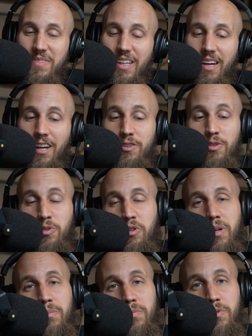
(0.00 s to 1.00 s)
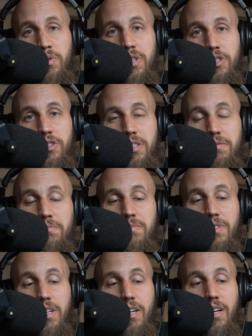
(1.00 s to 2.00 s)
I also grew up Christian,
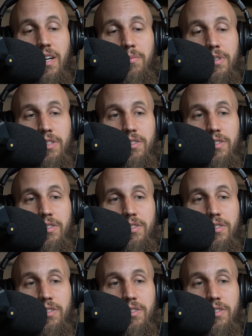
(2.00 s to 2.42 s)
and